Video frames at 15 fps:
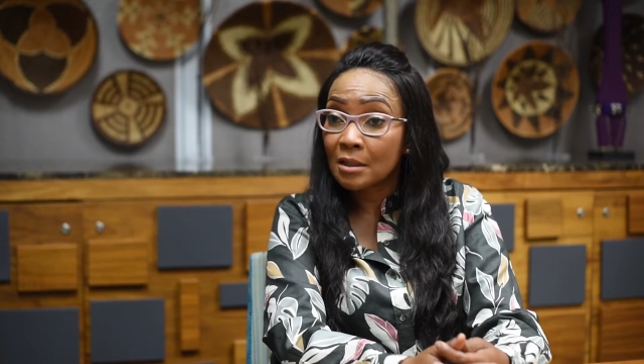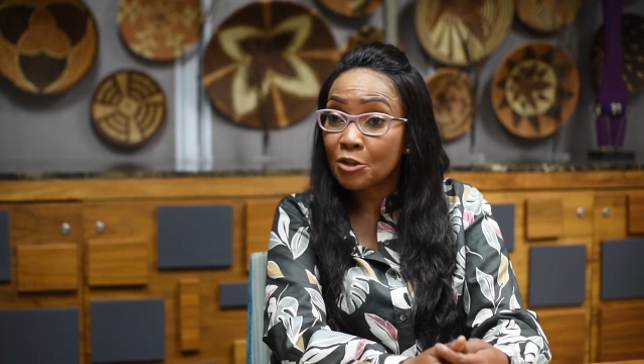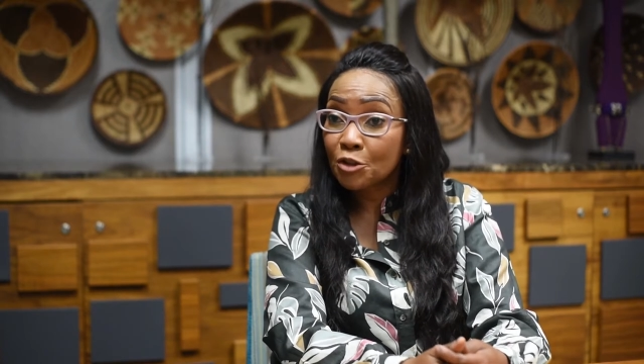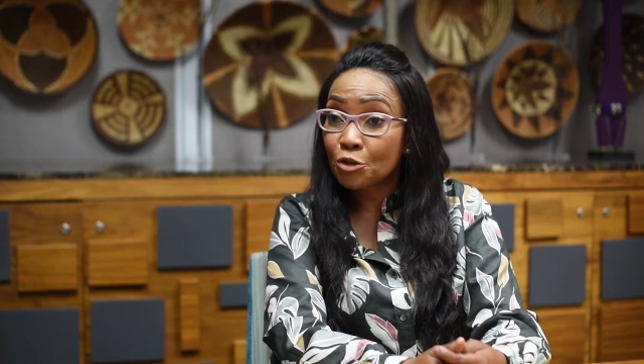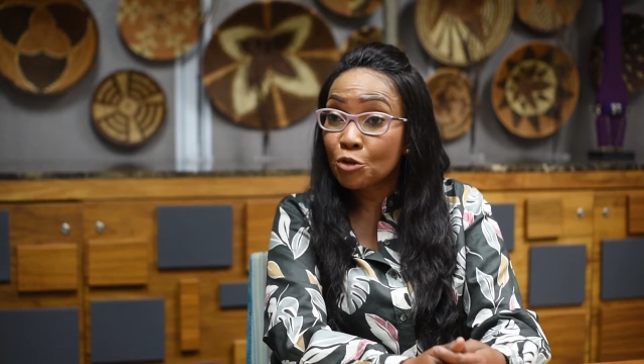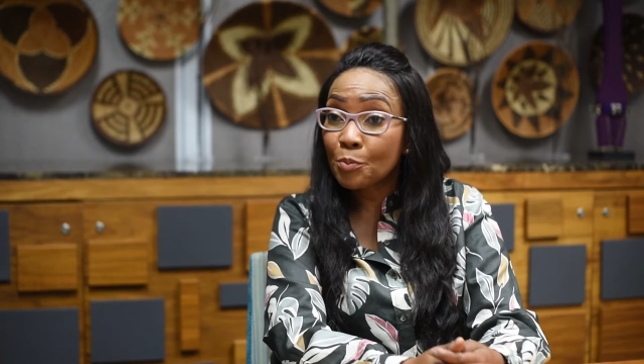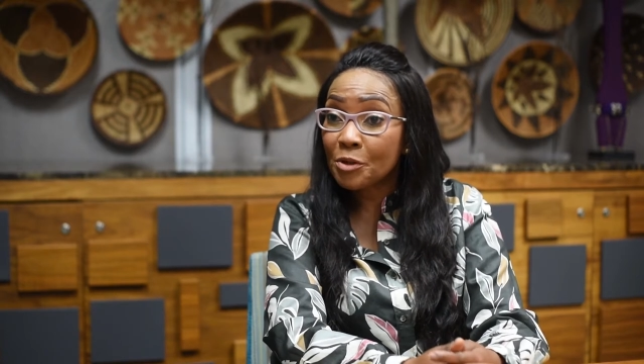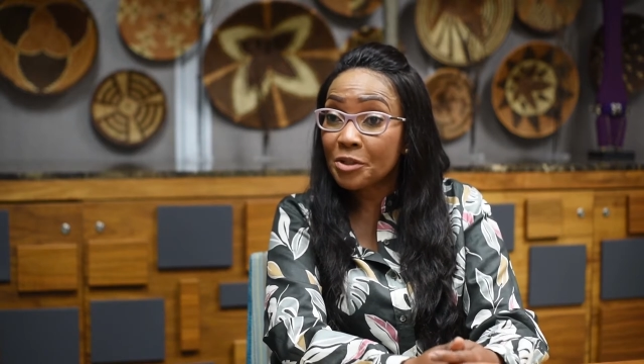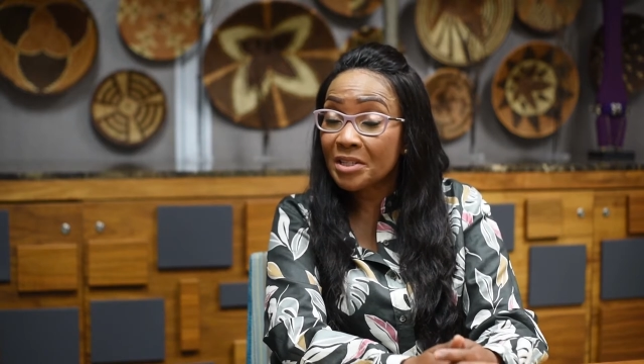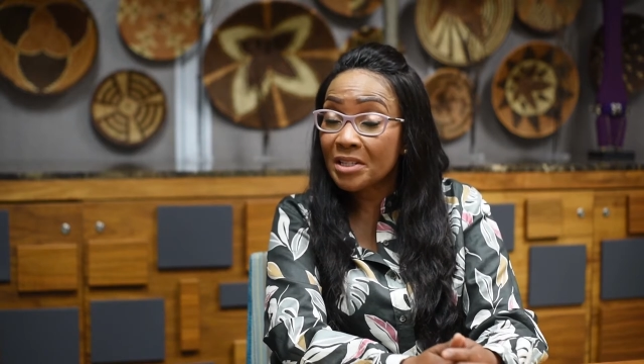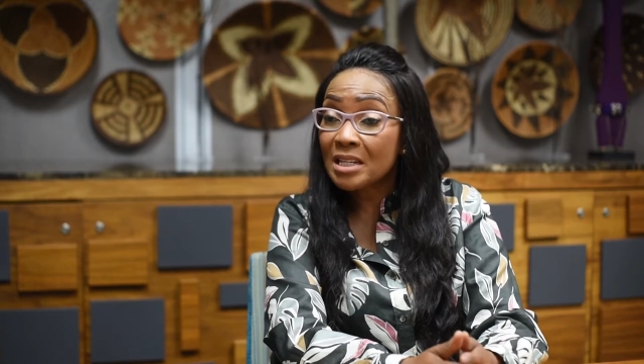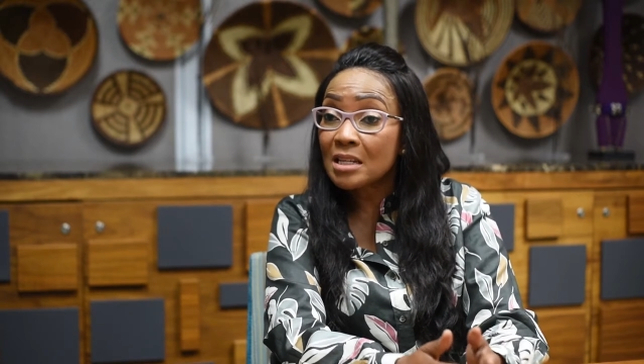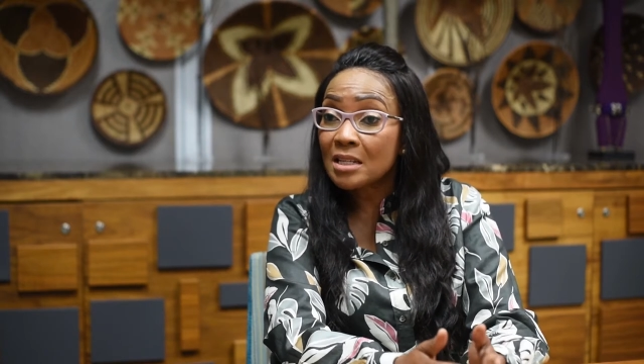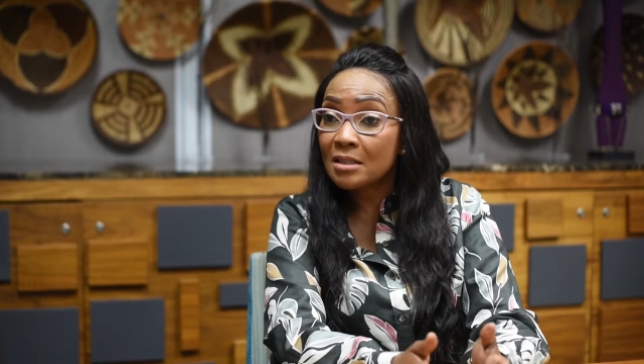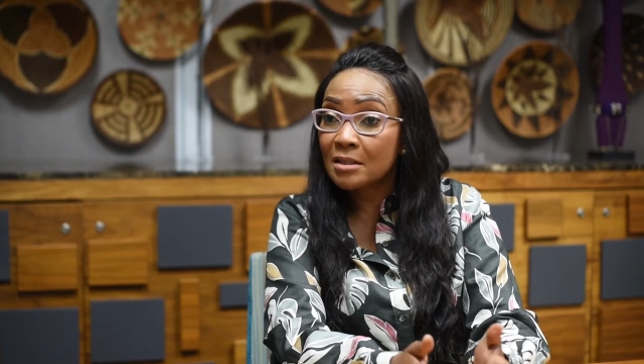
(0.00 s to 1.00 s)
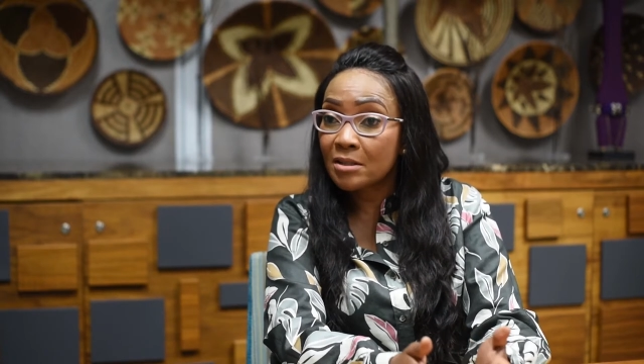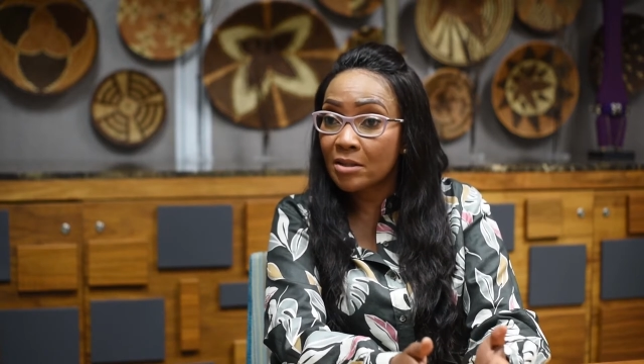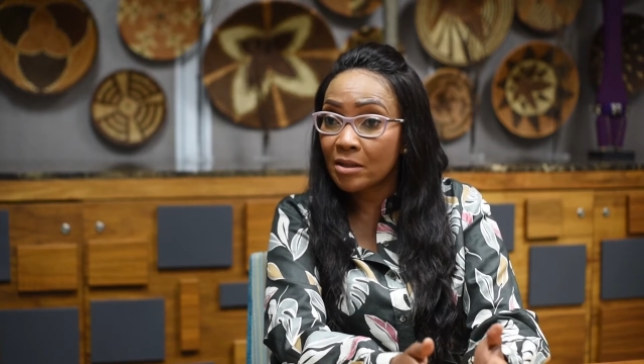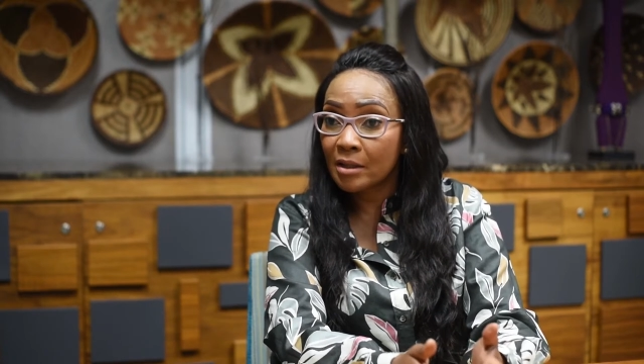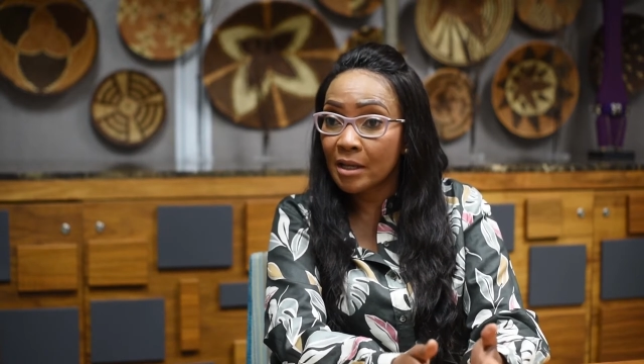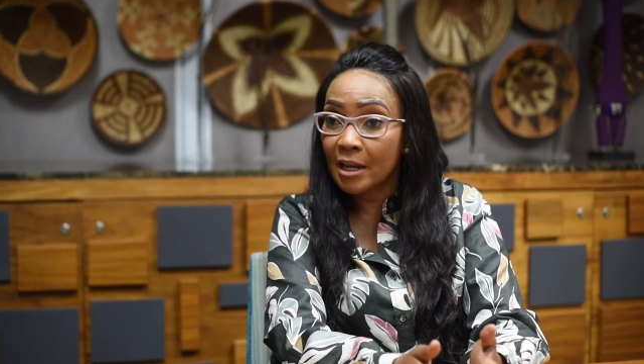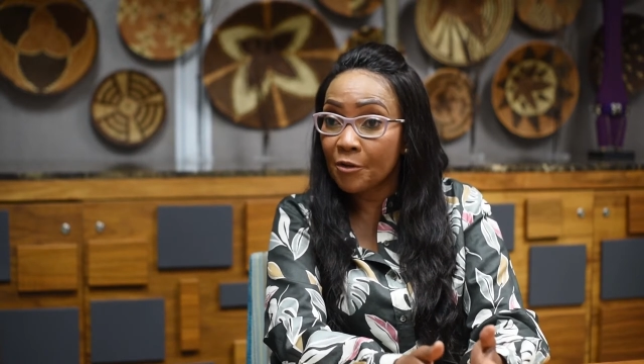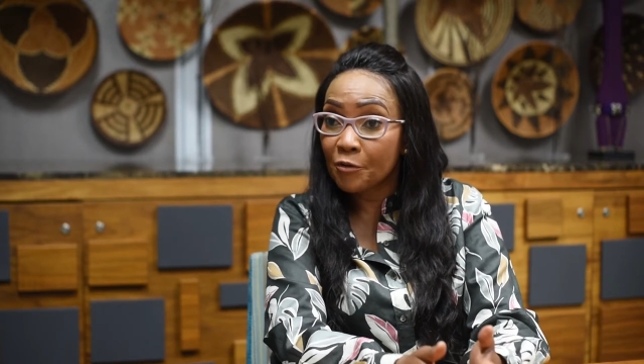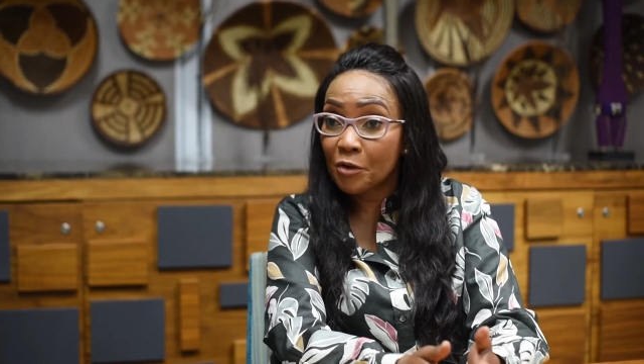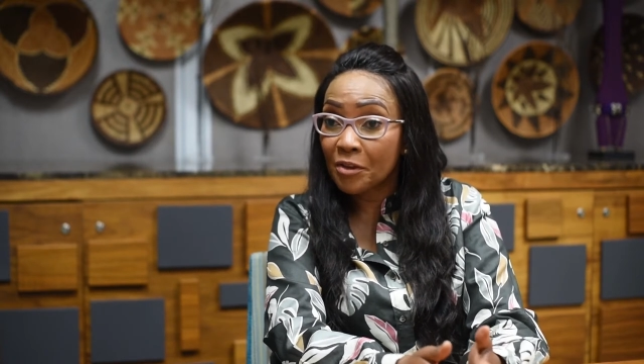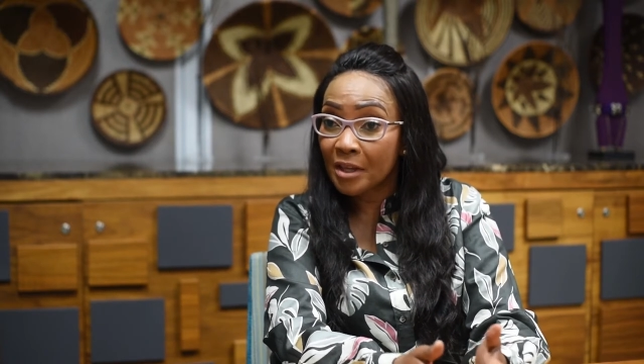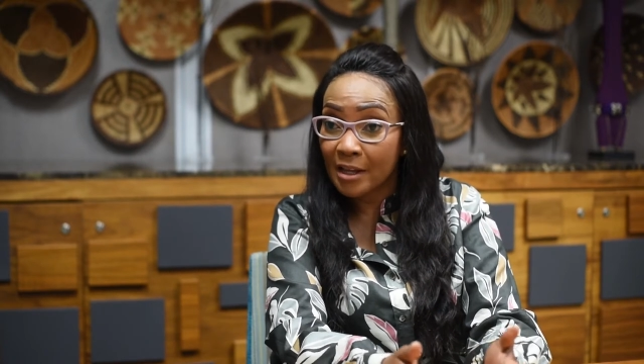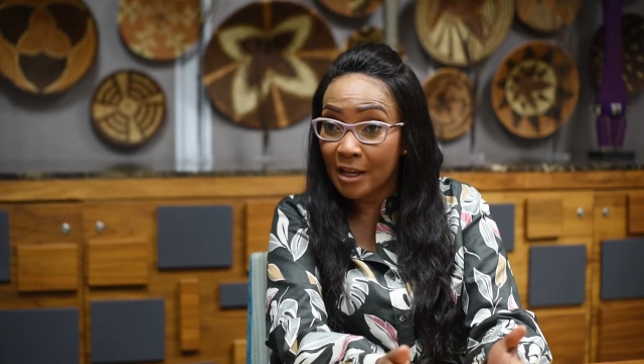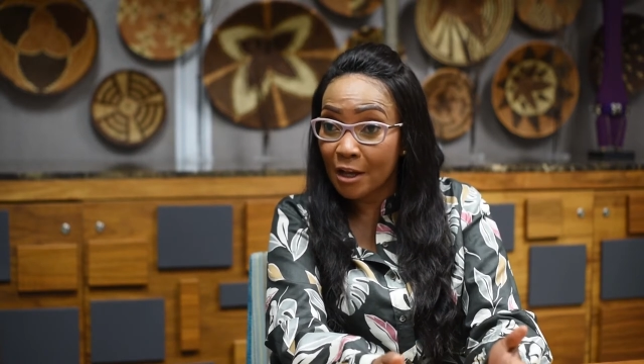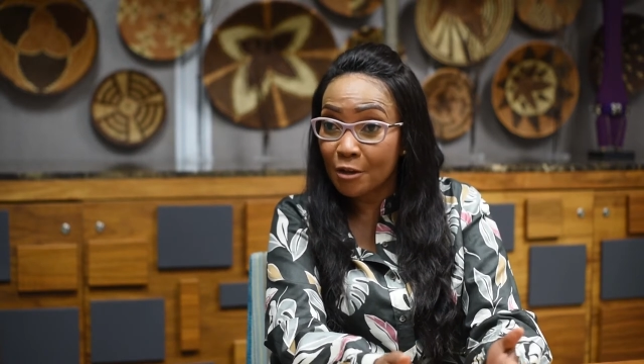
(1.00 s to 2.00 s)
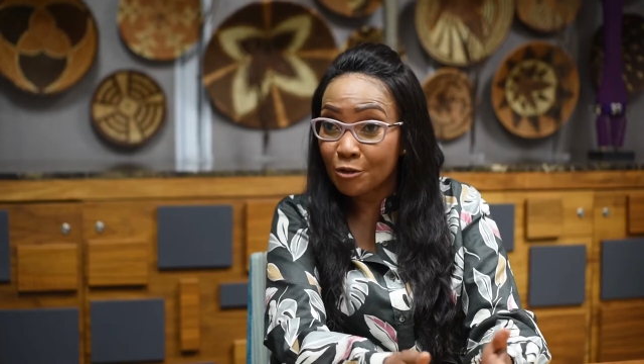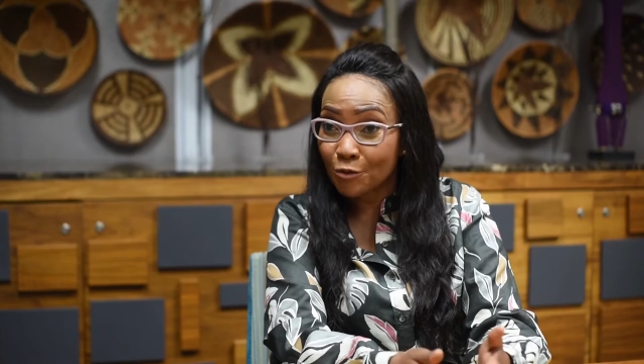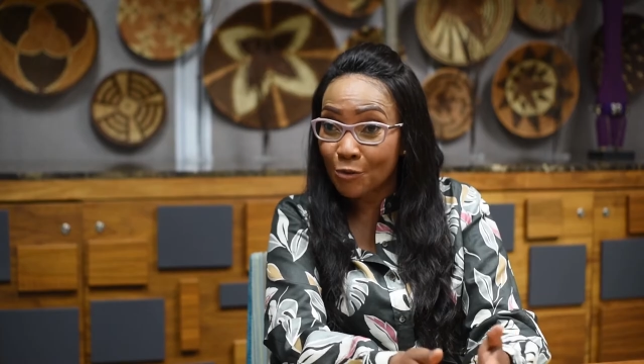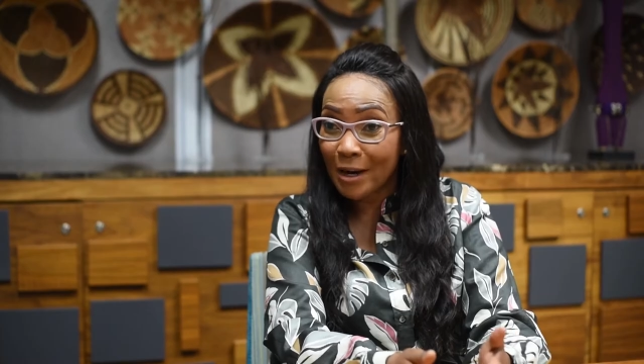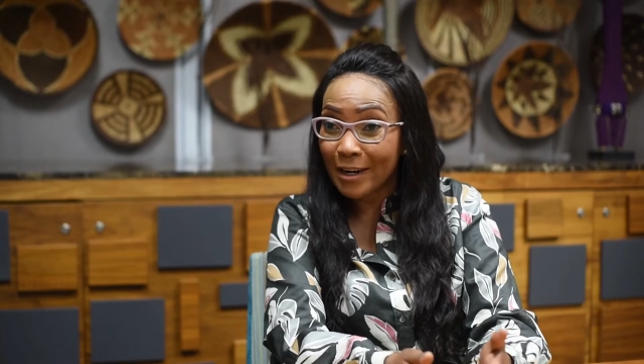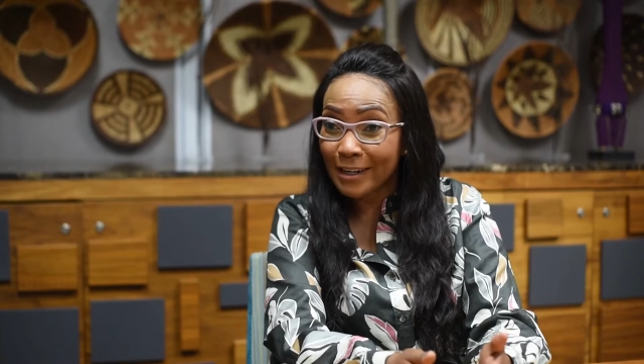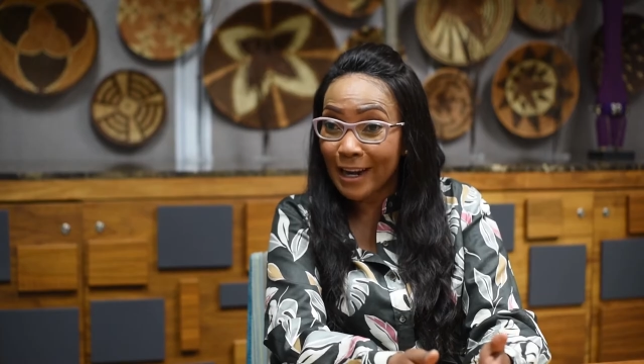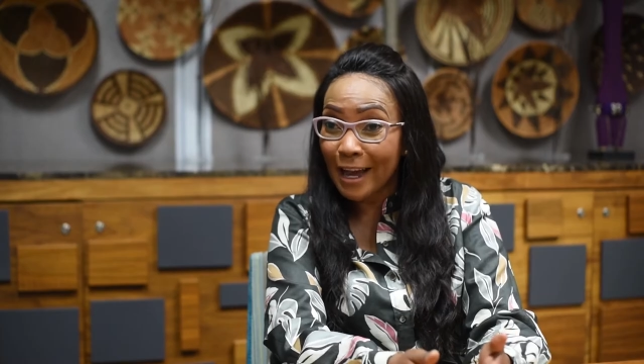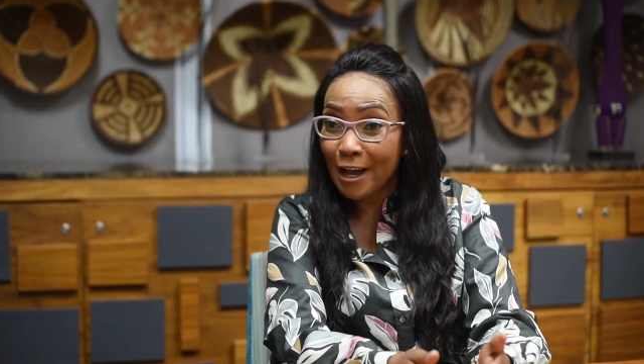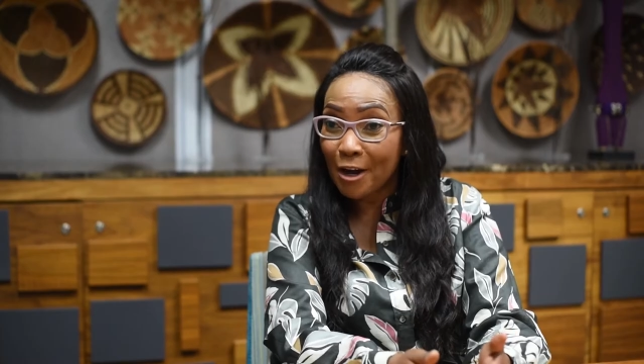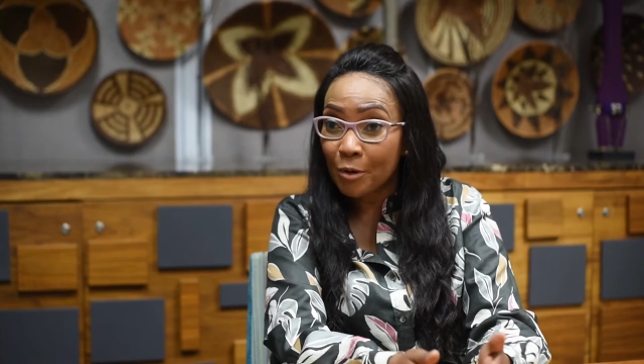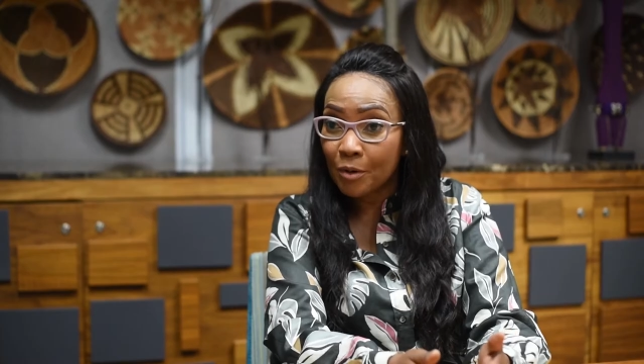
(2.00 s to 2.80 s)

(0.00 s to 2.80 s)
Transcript: supersedes everything else right now,